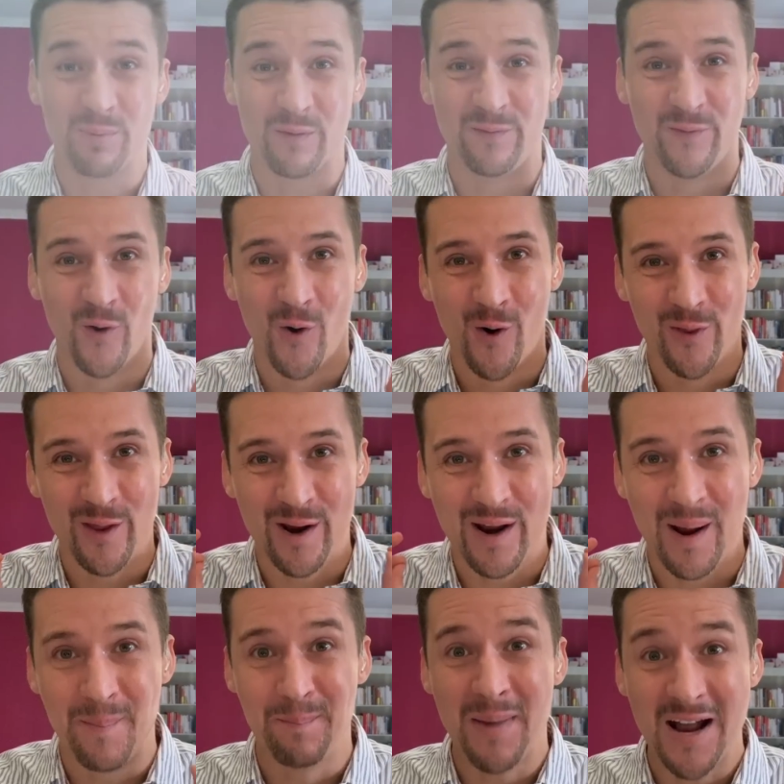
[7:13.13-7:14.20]
before that
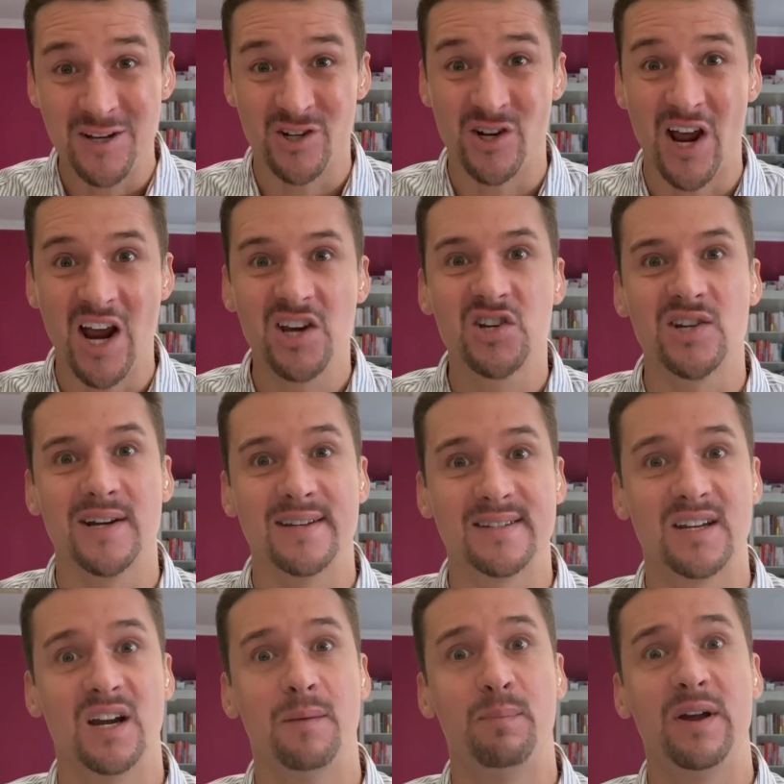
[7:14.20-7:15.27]
imagination is
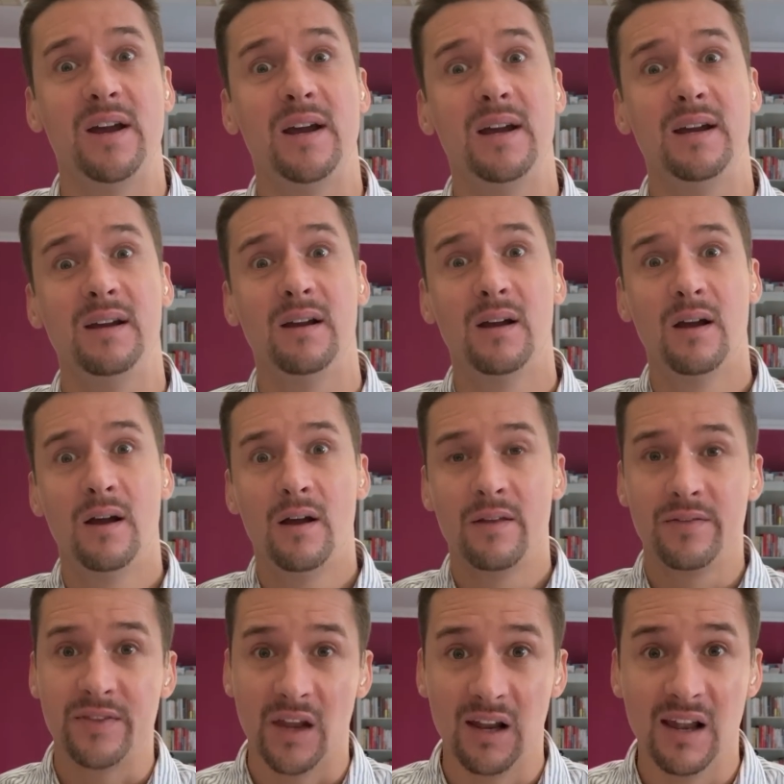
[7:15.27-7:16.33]
gonna be
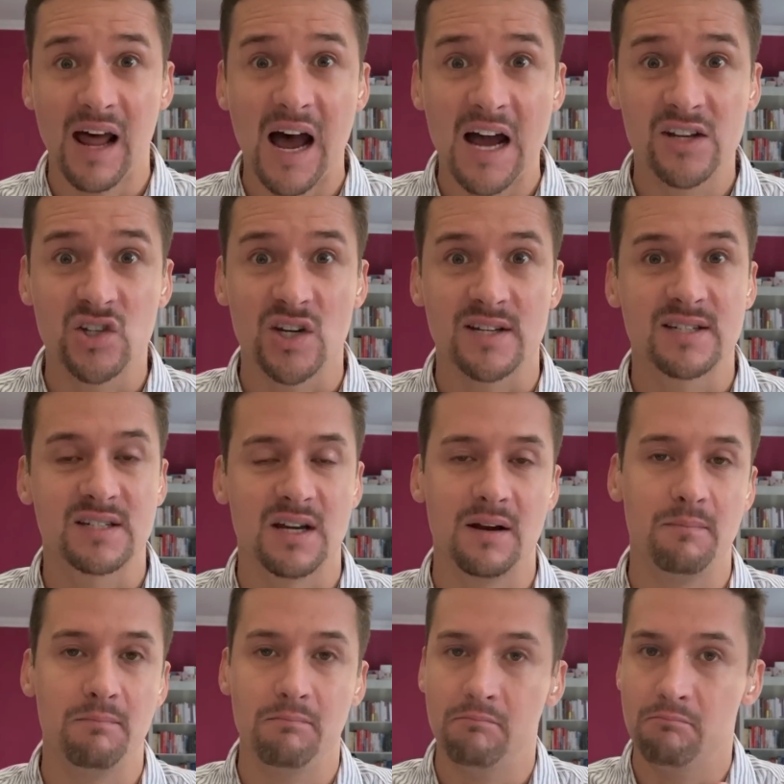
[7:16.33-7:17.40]
the largest
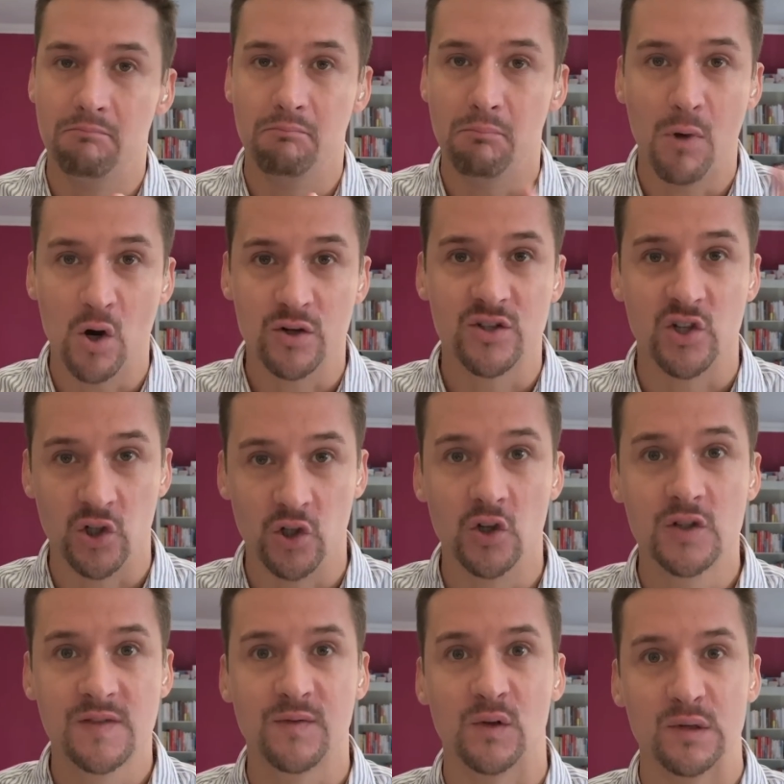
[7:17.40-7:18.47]
and most
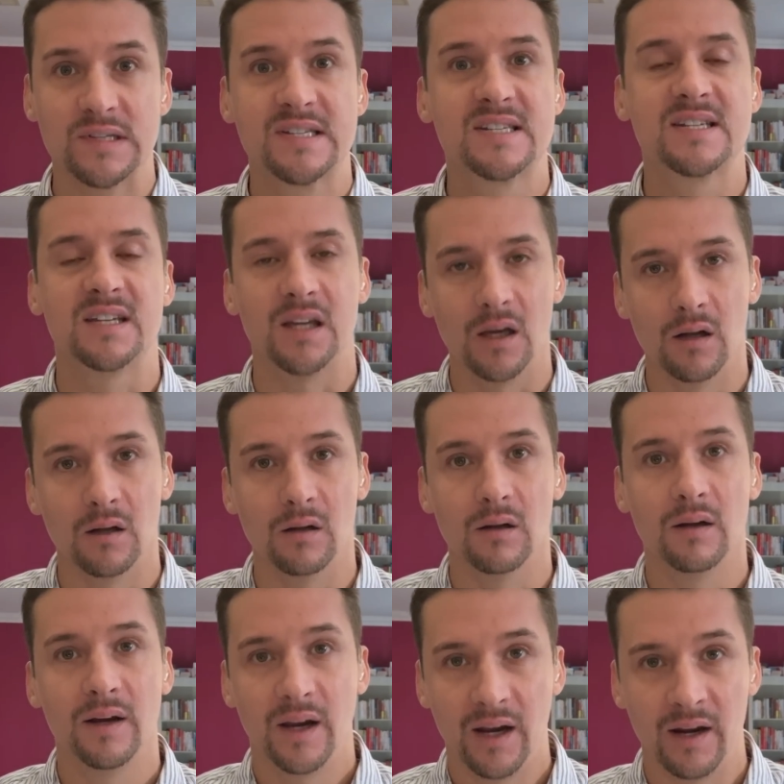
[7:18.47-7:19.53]
useful
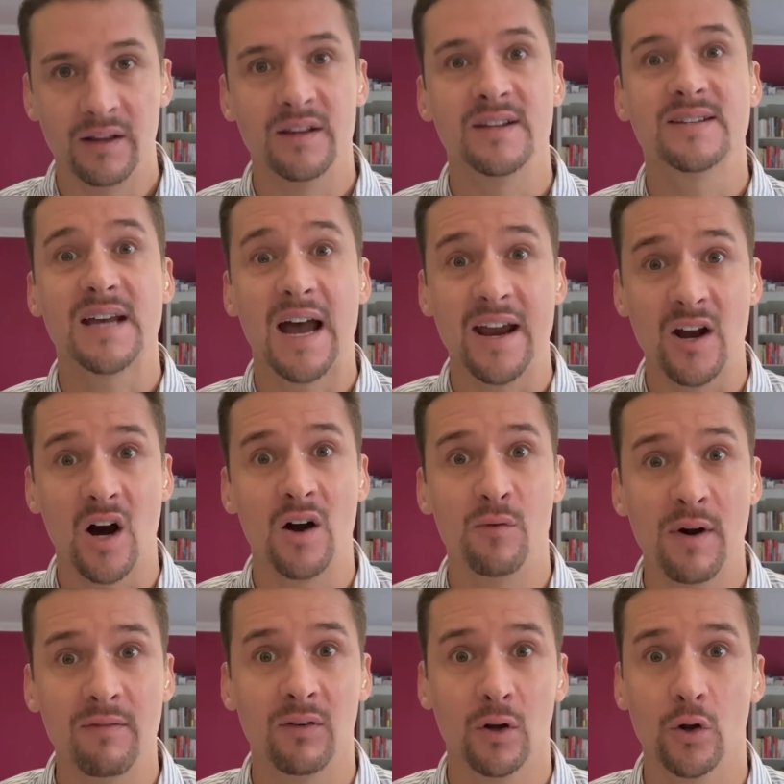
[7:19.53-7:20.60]
skill in this AI
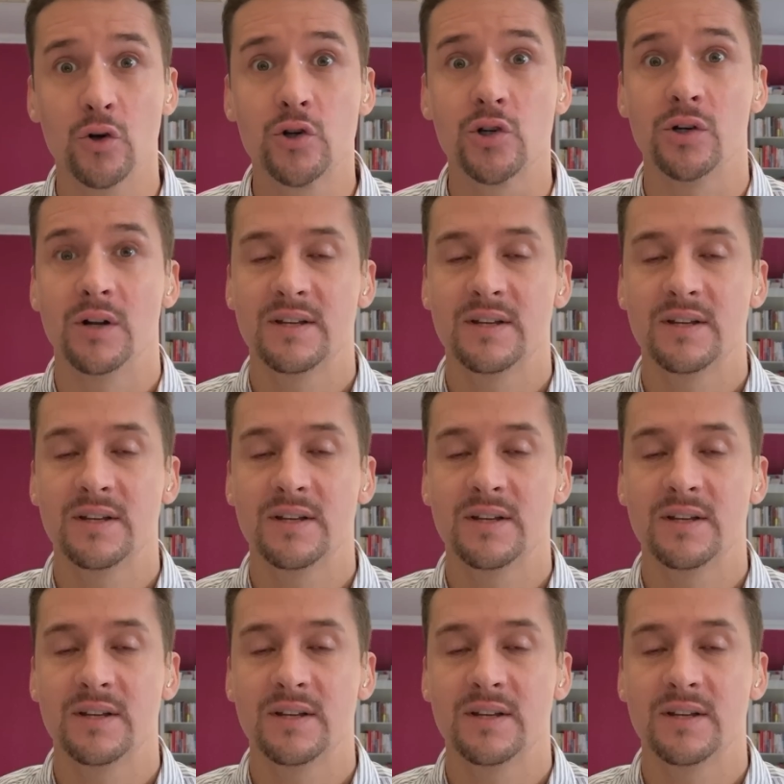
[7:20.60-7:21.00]
revolution.